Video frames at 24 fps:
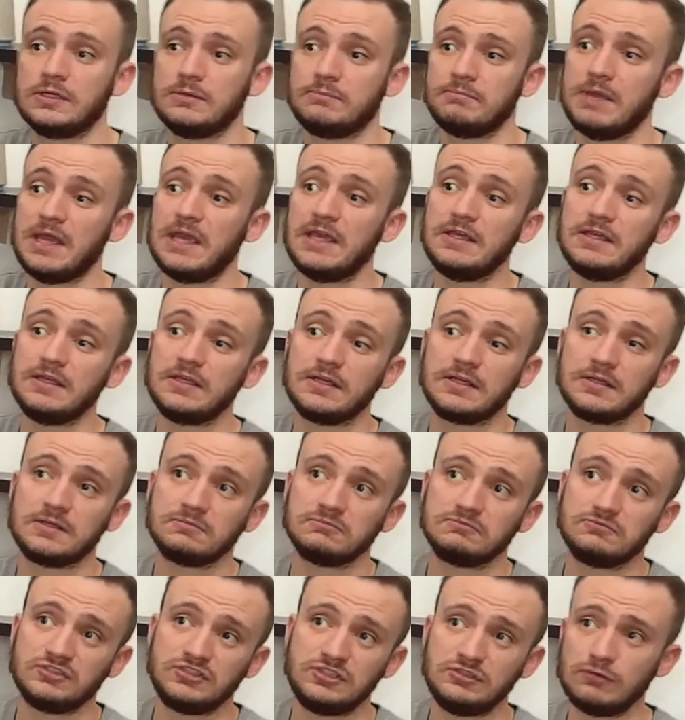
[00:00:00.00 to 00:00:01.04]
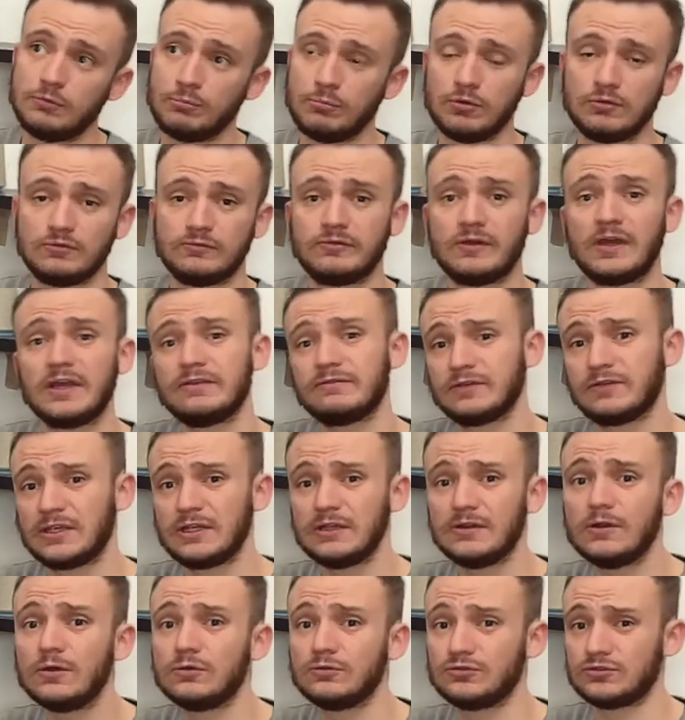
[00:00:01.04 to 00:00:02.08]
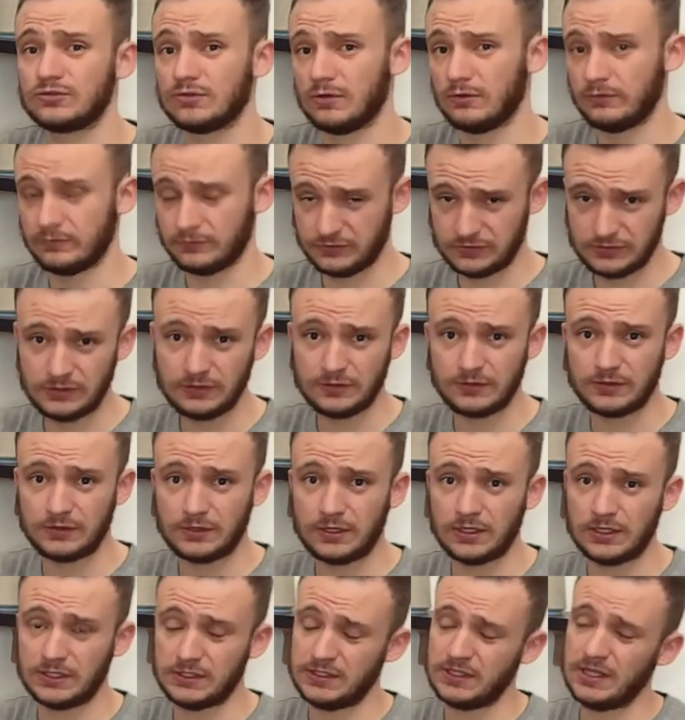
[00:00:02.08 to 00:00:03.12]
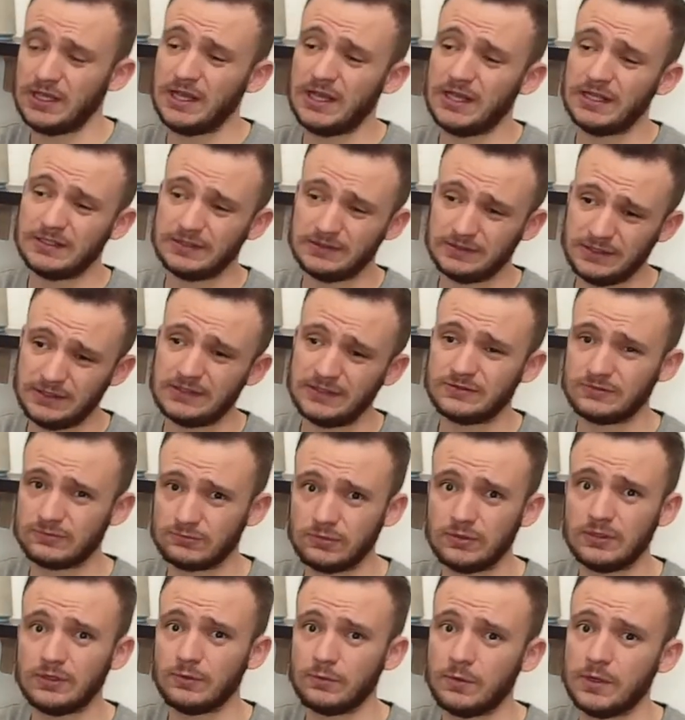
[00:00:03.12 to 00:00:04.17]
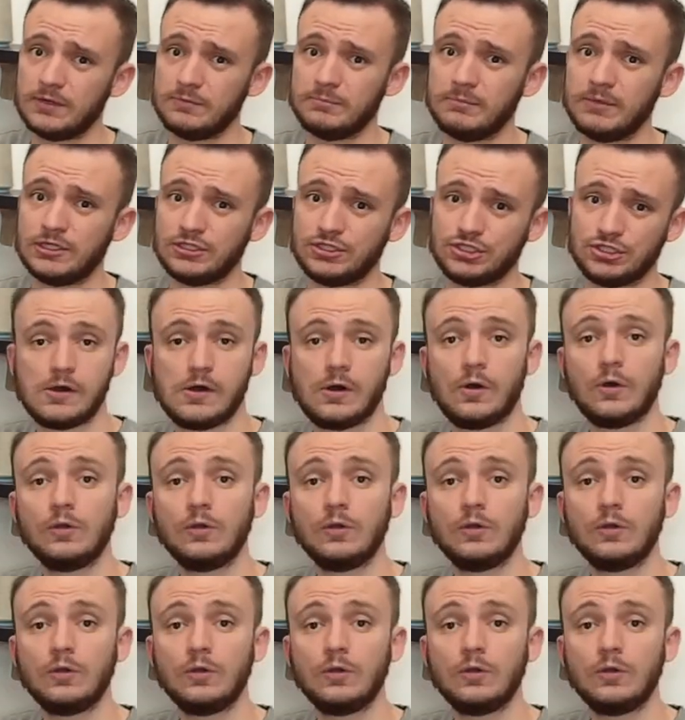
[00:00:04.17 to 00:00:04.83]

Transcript: make 0.5 kilos of silk yarn, and that's really quite much.